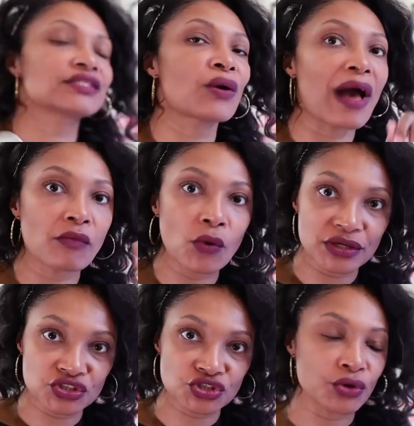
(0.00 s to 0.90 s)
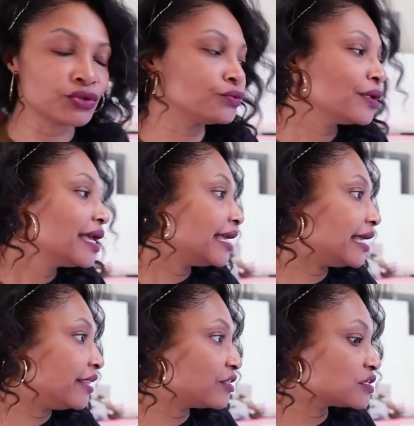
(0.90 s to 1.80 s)
so I'm going to show you
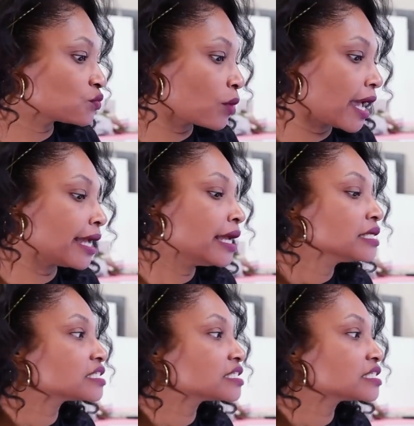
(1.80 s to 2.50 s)
in this way.